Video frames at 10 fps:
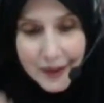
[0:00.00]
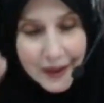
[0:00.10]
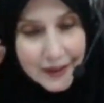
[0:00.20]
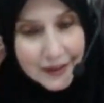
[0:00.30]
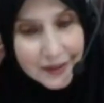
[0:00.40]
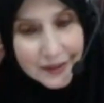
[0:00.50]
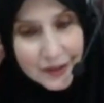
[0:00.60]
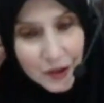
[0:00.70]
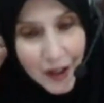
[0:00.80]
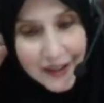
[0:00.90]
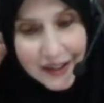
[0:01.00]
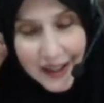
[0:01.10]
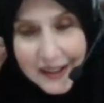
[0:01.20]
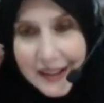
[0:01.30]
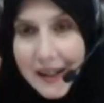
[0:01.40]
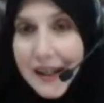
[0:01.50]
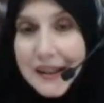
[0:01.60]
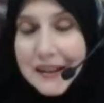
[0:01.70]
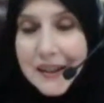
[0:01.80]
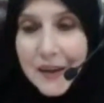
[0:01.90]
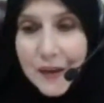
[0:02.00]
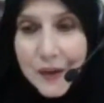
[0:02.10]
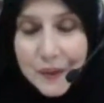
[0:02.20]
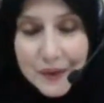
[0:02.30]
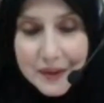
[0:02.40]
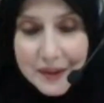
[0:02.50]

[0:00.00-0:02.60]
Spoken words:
Okay, try that line again. I didn't hear you.